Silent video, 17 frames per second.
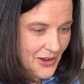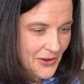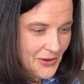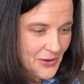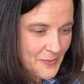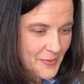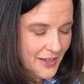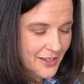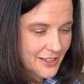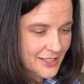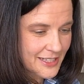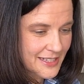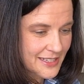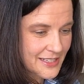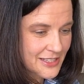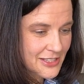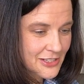Oh my
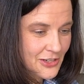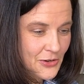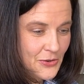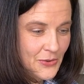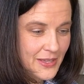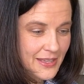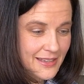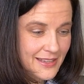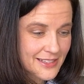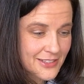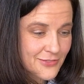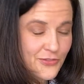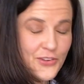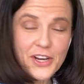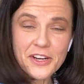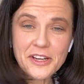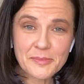goodness. So he is
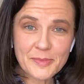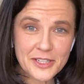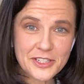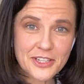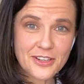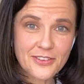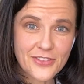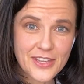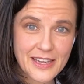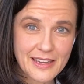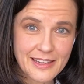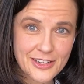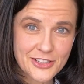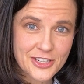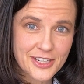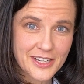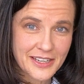very much of the
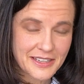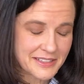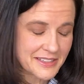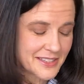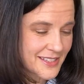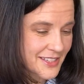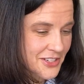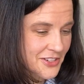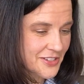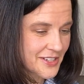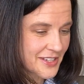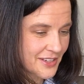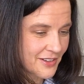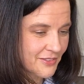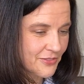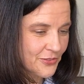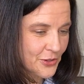Asian ancestry
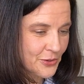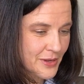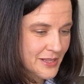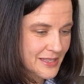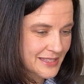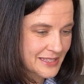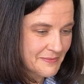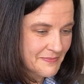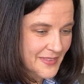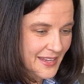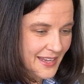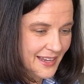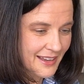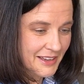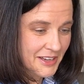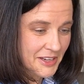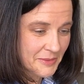influence.
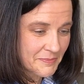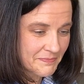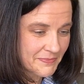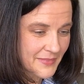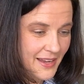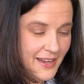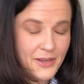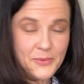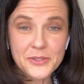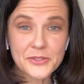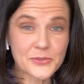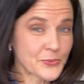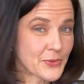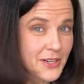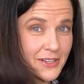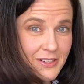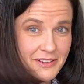I was
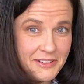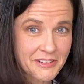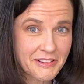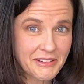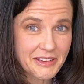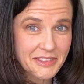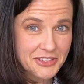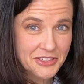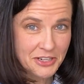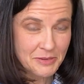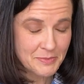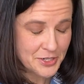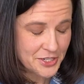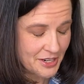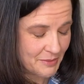wrong on the German